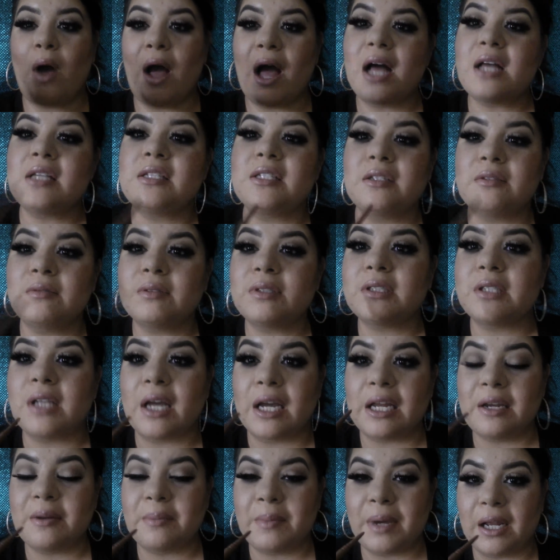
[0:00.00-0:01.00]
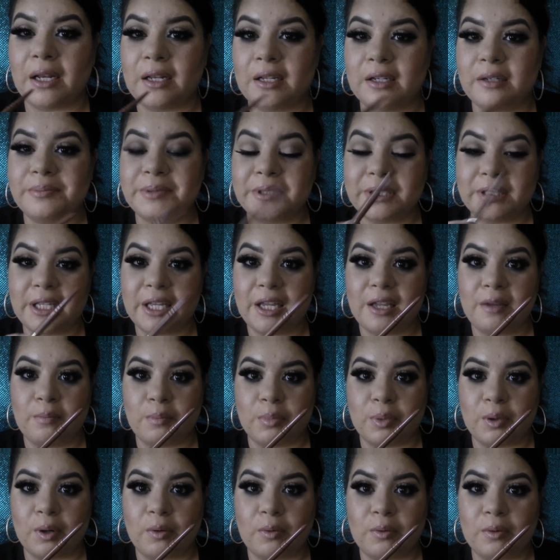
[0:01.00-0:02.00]
as I was lining my lips,
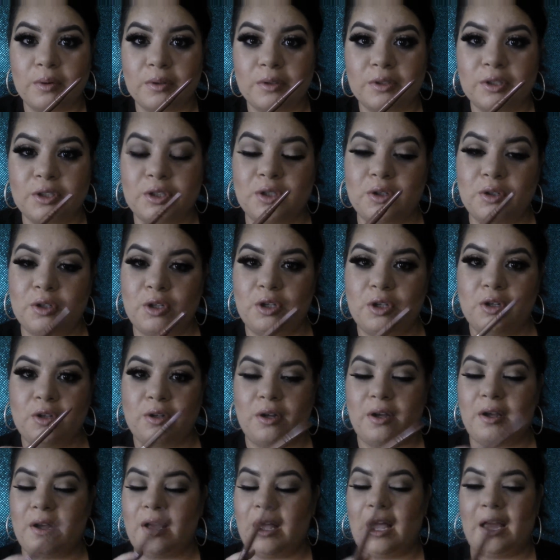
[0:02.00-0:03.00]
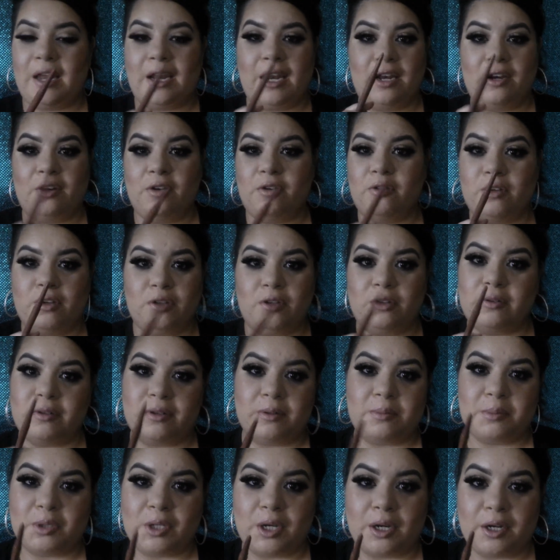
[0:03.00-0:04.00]
it broke. So you know, and I know you know
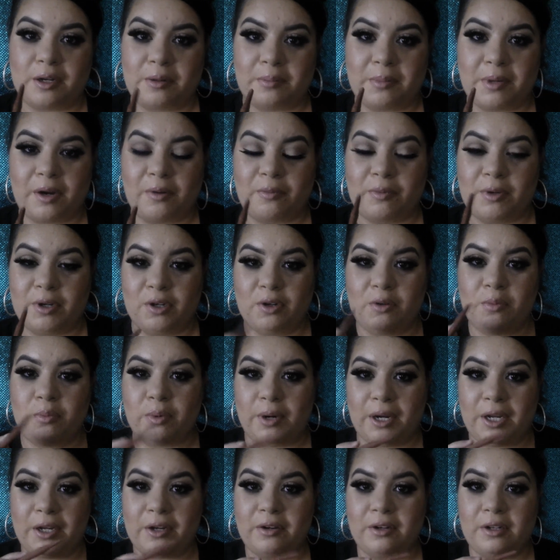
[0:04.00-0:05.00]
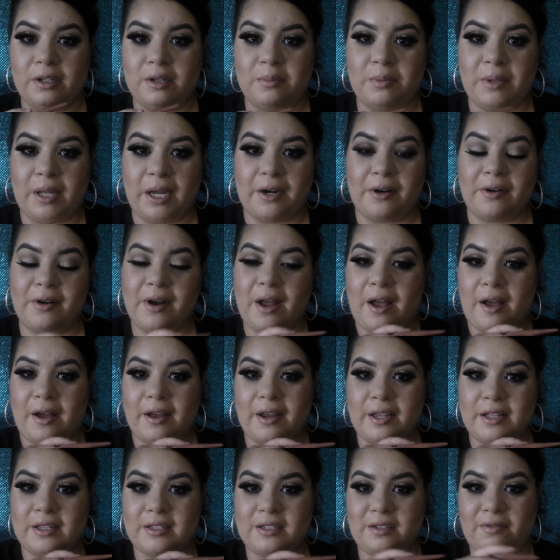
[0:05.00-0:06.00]
what I'm talking about when you break your lip liner, how
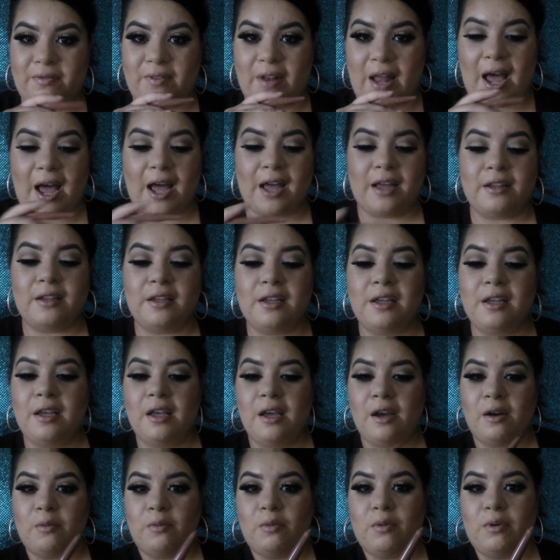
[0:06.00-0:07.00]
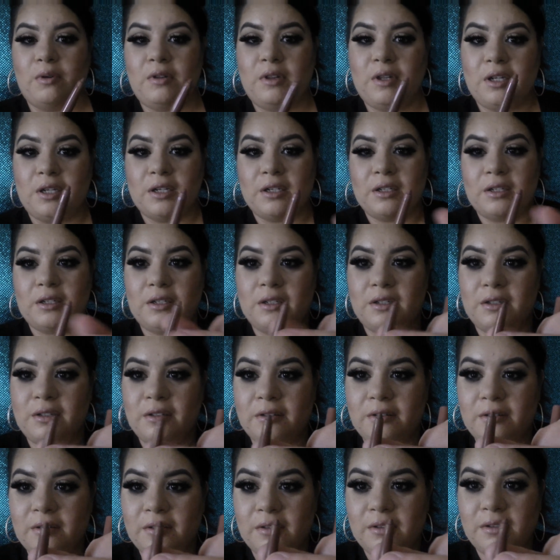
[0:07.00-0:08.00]
it gets flat. Well, look
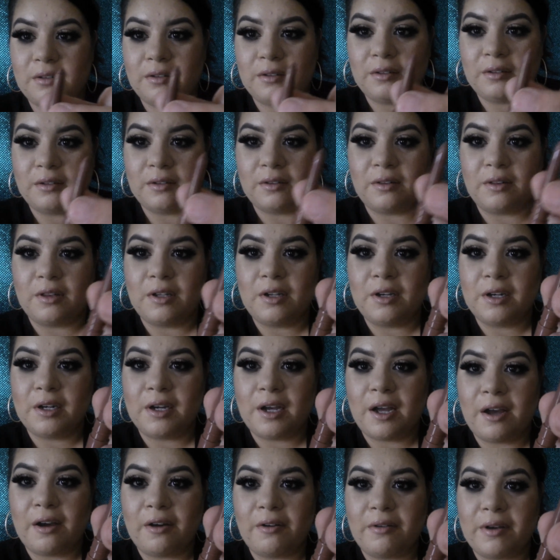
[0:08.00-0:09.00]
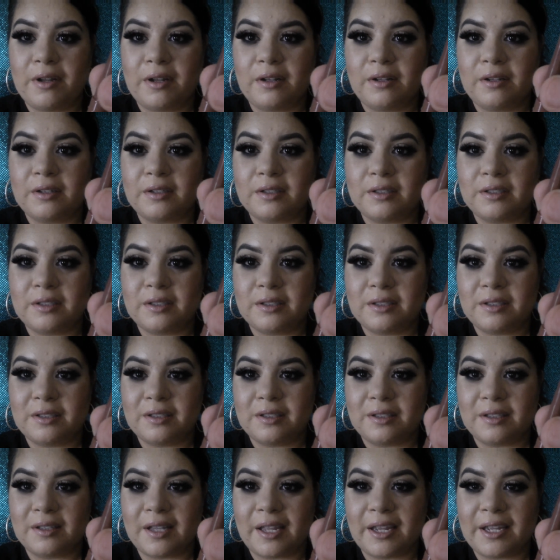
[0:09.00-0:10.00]
how it looks,
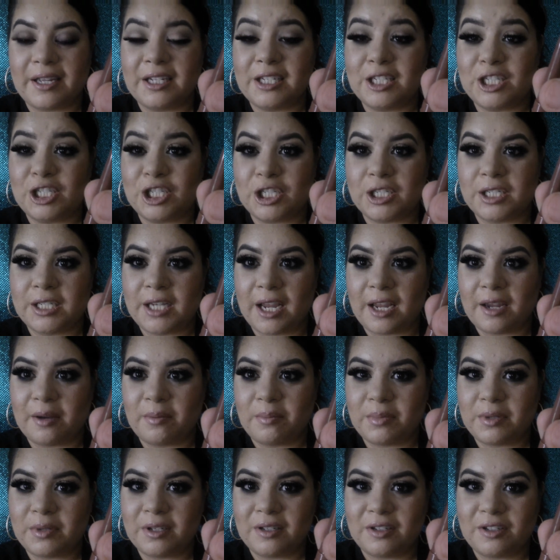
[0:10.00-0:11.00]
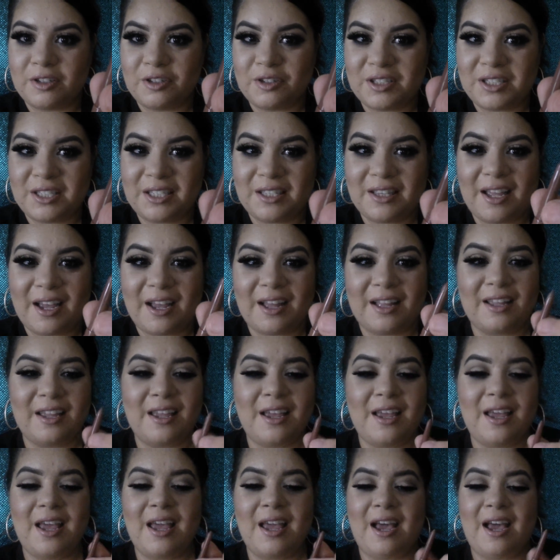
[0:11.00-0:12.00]
like it's shaped. You see that?
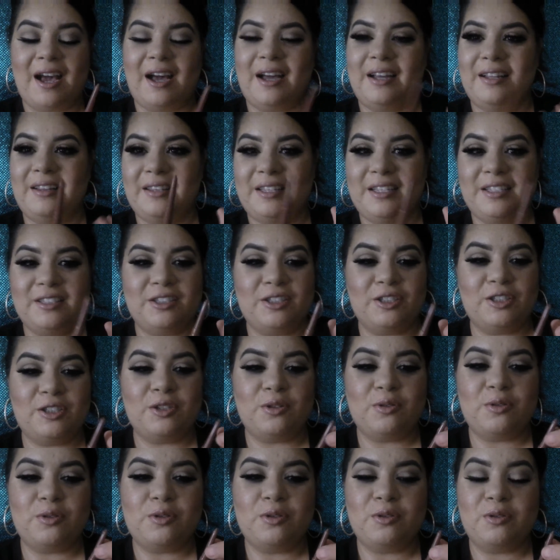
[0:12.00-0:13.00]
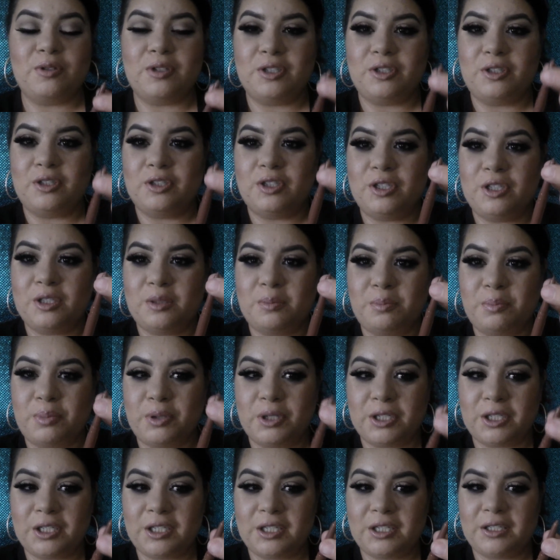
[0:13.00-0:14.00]
And these are so cool because you just
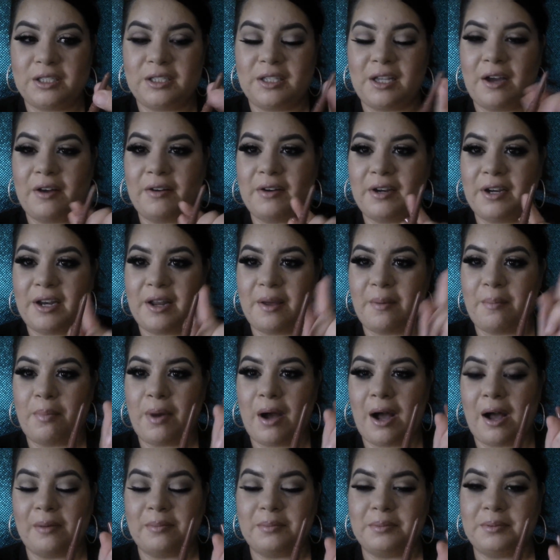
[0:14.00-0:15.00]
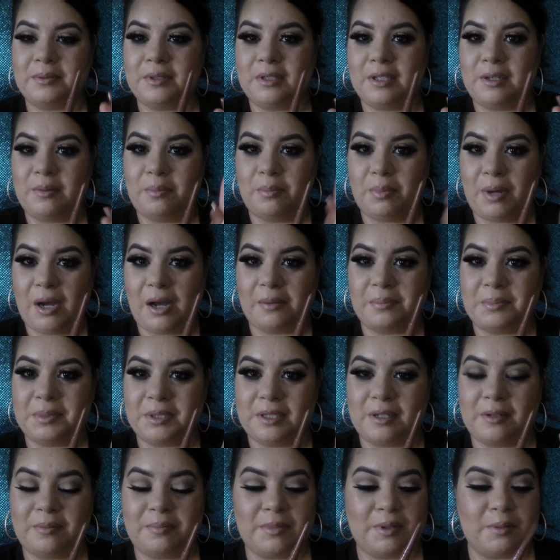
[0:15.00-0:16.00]
push this down and it pops
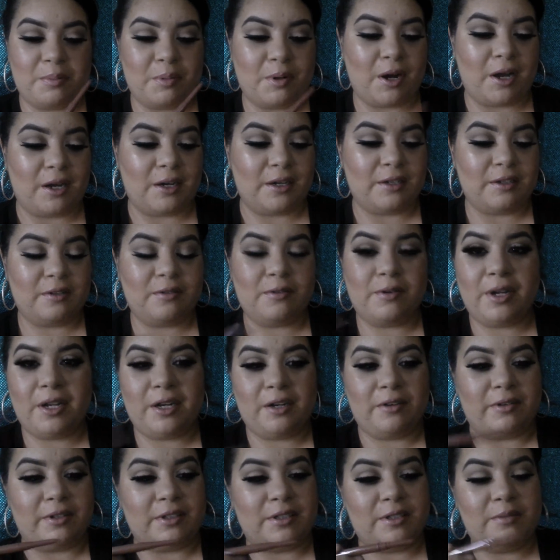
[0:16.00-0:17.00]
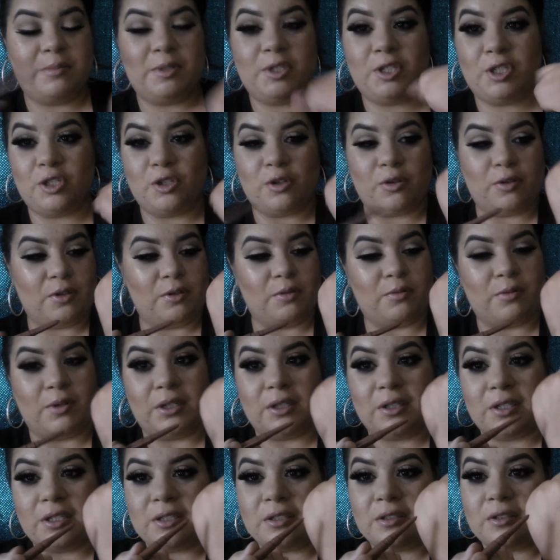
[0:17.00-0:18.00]
up the product. Well, anyways, let me show you
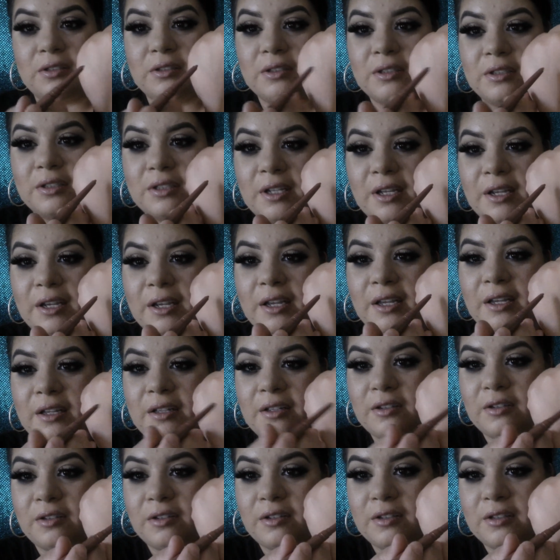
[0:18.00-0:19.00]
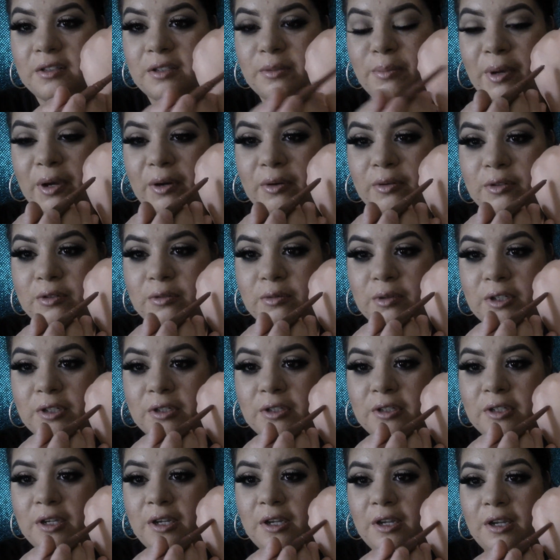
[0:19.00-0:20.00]
what this looks like. You can see my Oats one.
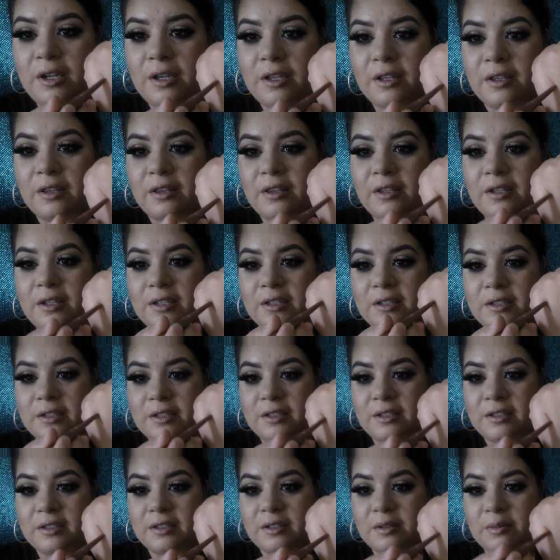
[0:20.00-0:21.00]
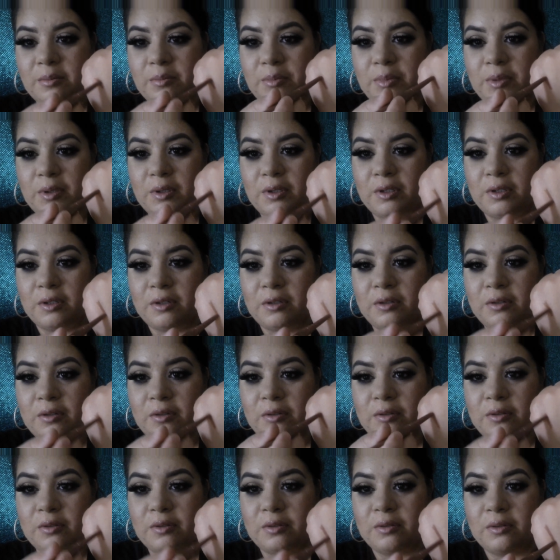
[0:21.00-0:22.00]
This is a
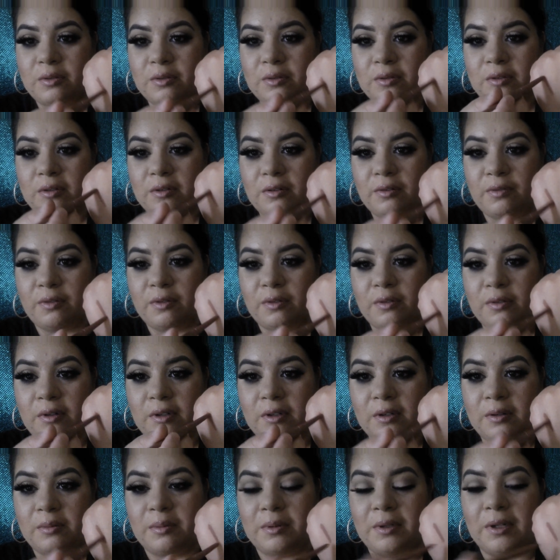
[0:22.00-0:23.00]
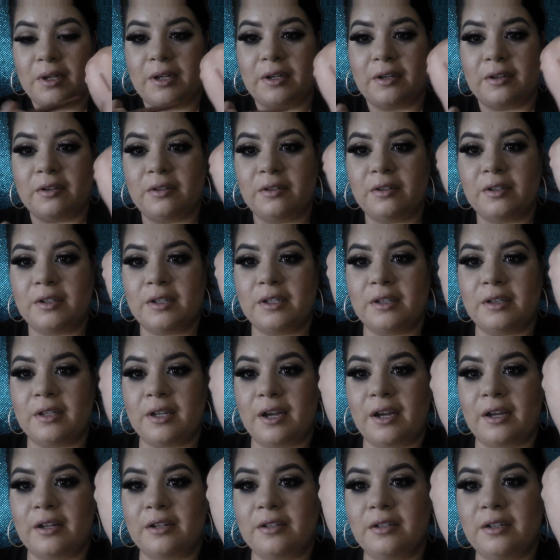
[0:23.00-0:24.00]
beautiful lip liner. Look at
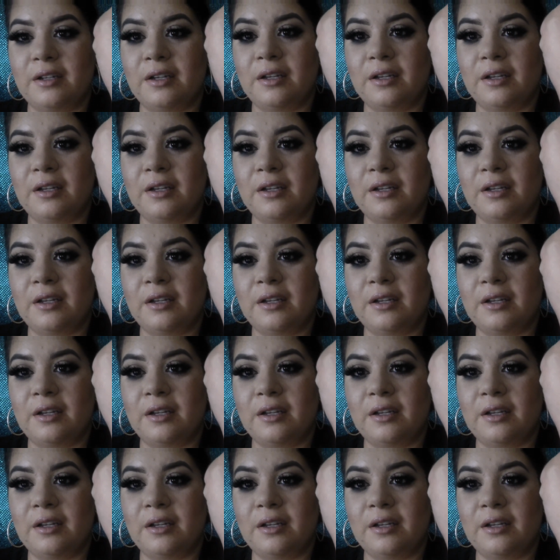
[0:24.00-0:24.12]
that.